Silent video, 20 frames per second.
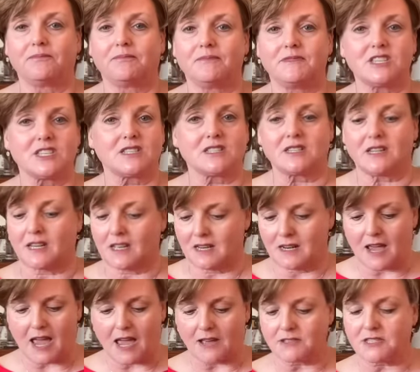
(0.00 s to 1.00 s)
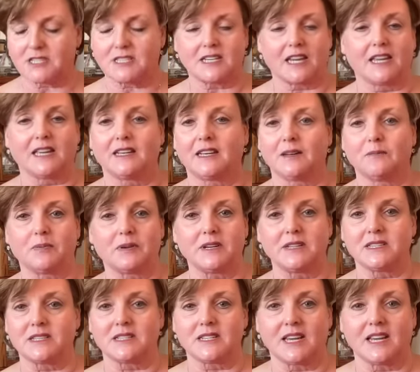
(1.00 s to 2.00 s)
Just an outstanding
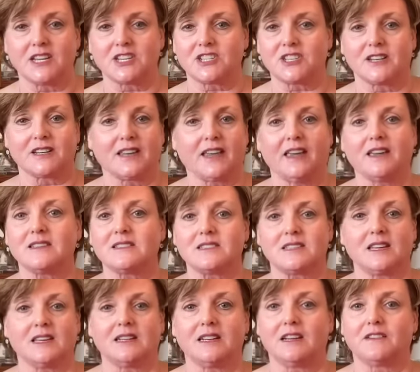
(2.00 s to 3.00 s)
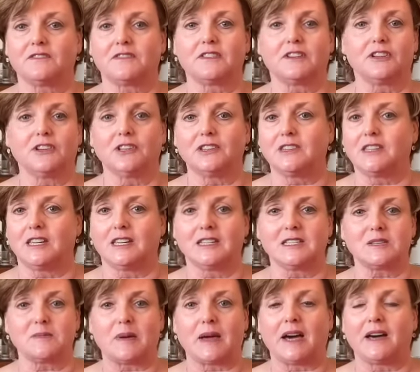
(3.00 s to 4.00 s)
presentation. Can't say enough good things
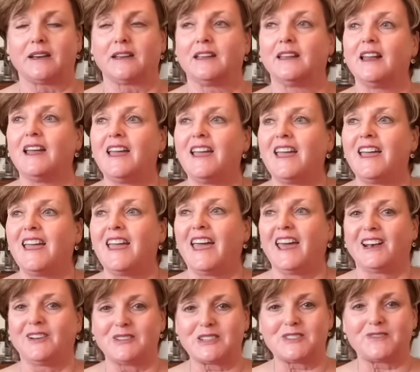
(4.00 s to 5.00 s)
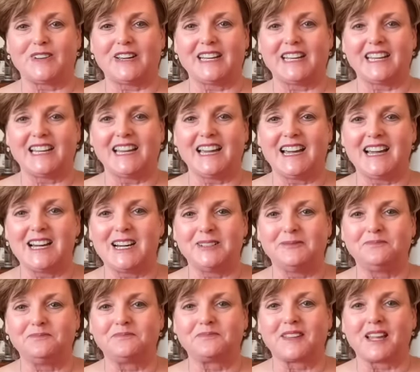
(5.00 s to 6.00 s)
about it. And it was funny.
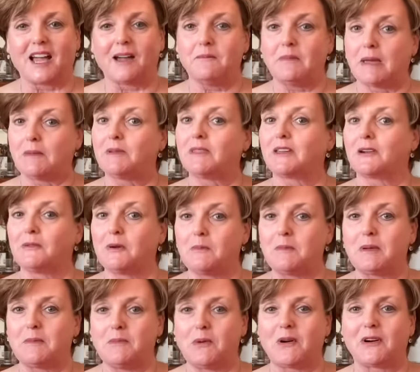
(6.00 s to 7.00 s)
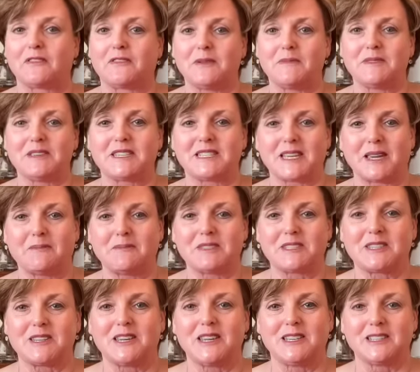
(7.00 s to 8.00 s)
Maybe there will be more from the same
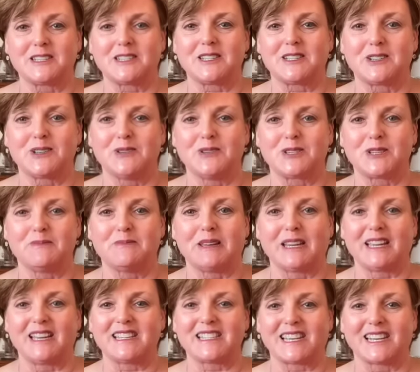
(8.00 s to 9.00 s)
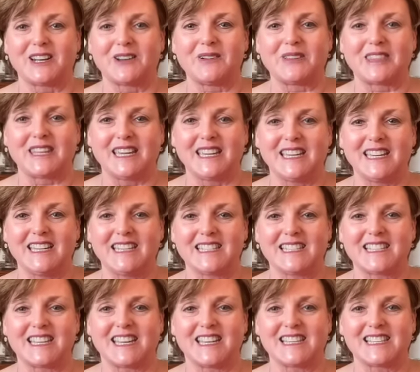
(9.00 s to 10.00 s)
institution, because I know at the end
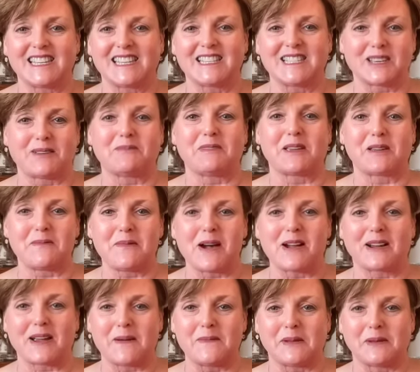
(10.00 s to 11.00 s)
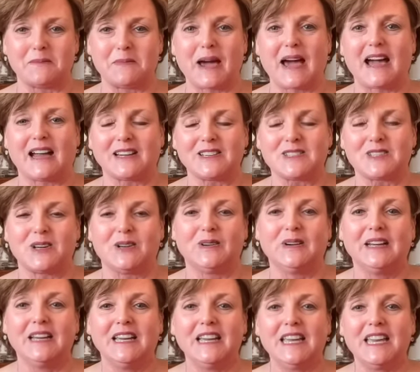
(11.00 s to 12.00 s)
they said something about coming back. So
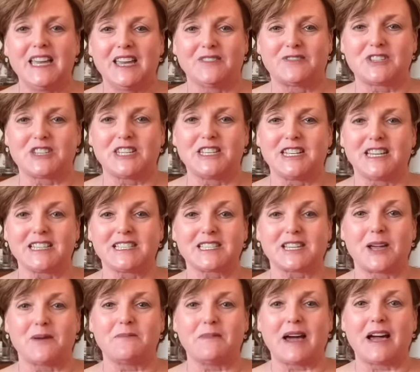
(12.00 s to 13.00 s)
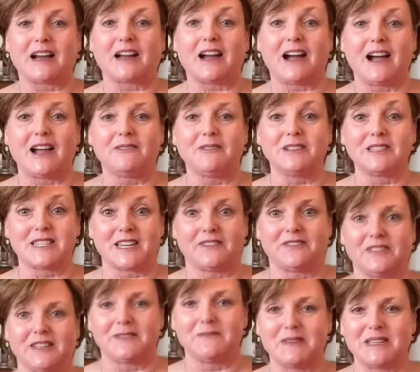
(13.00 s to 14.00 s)
if she does come back, I will
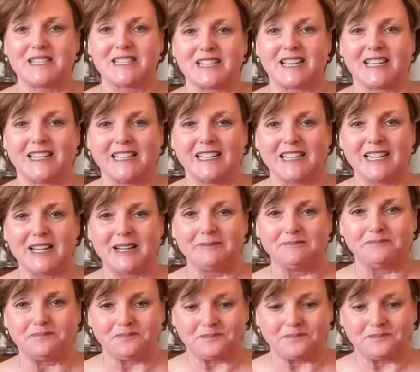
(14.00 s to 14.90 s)
definitely be signing up.